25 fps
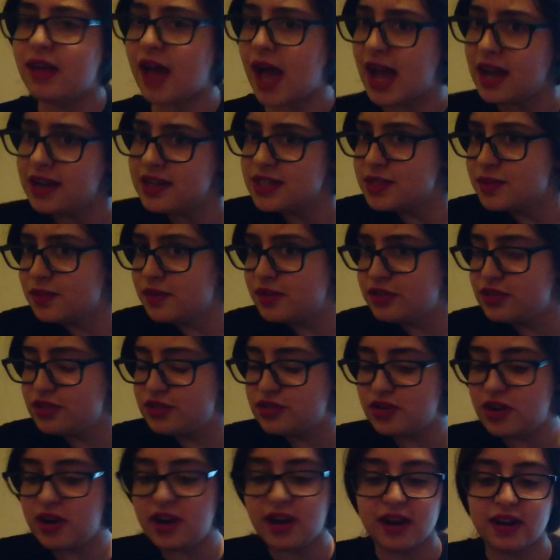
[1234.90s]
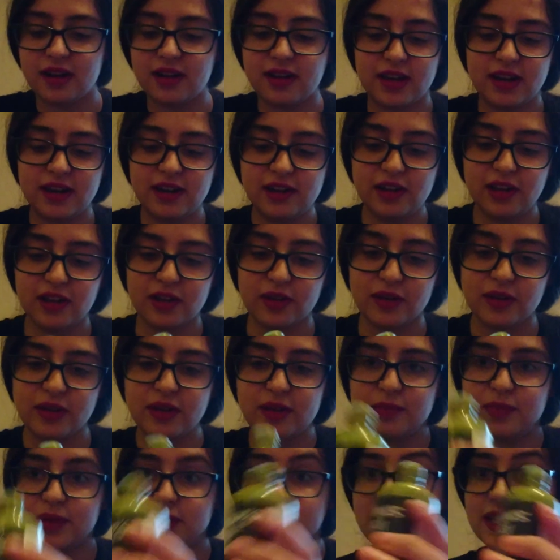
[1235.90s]
I just wanted to try it. I don't know.
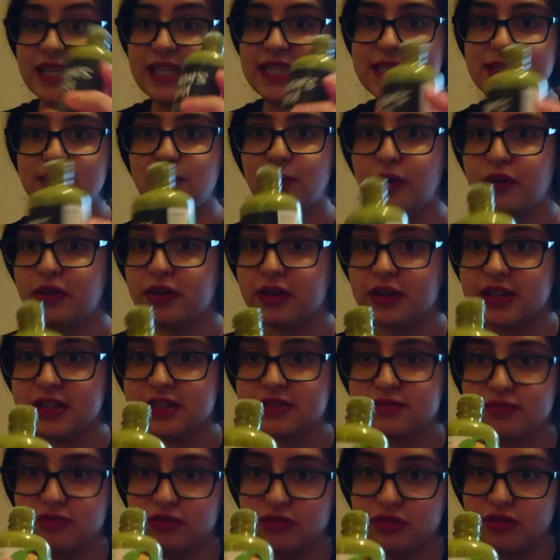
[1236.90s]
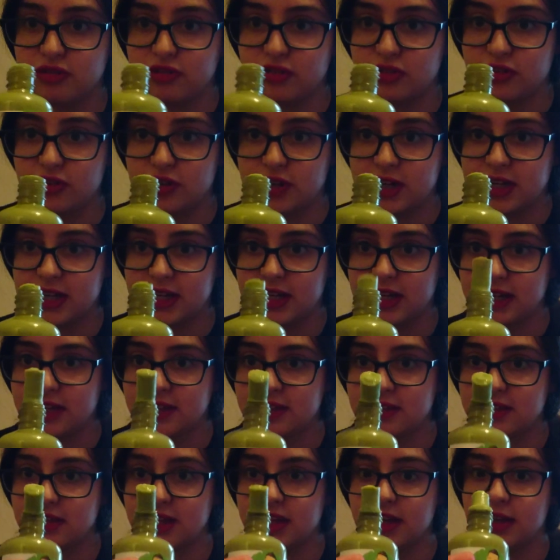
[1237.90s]
But this one is
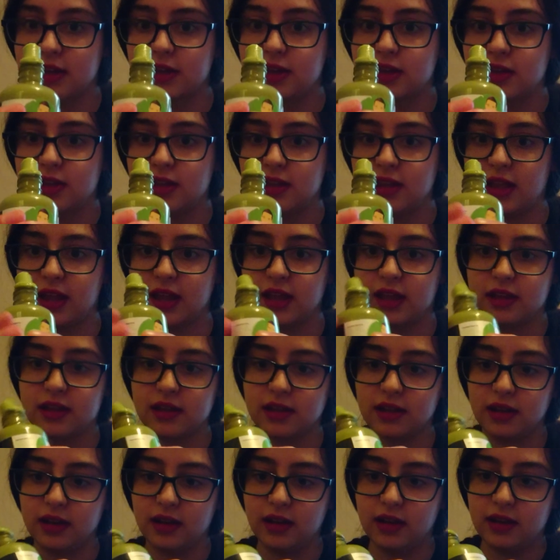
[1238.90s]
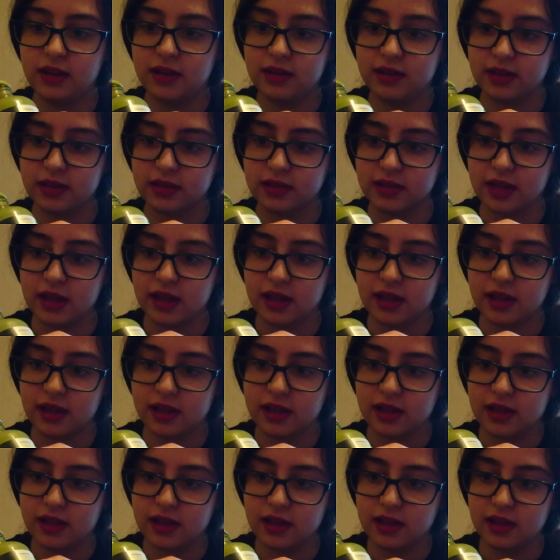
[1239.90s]
really thick. Like, look at that.
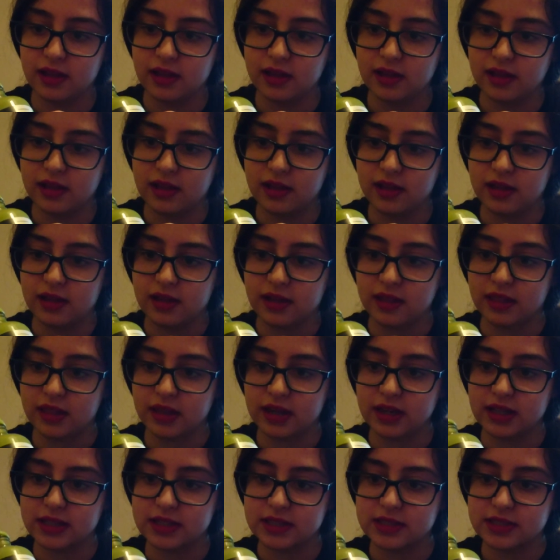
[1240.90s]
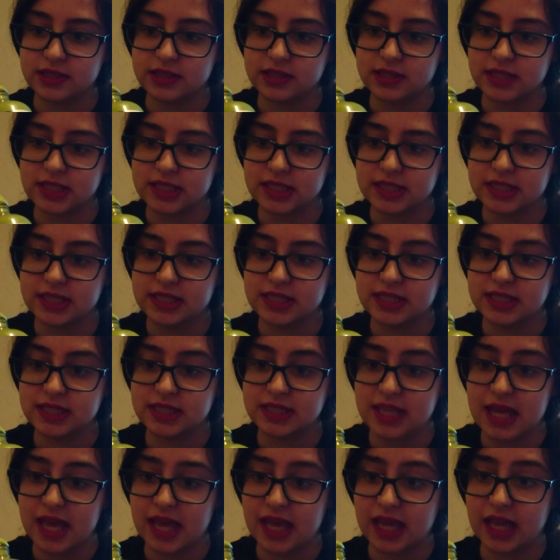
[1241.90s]
That is
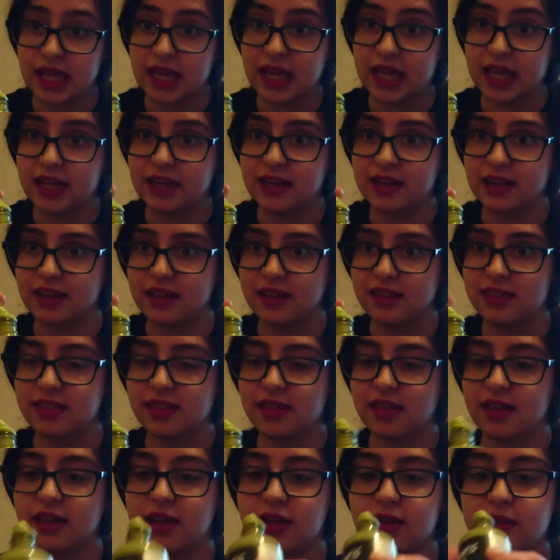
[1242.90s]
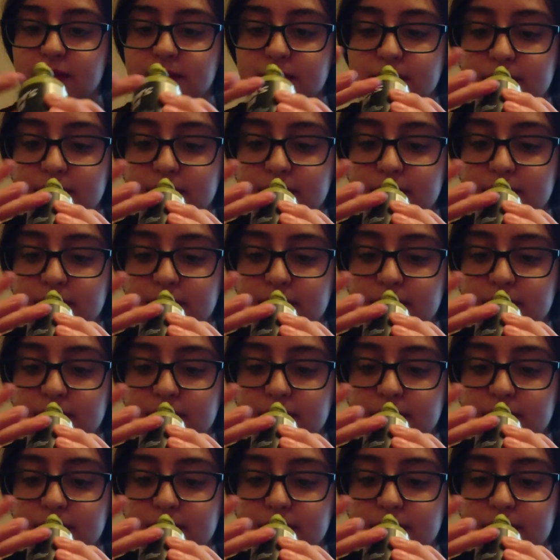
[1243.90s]
insanely thick.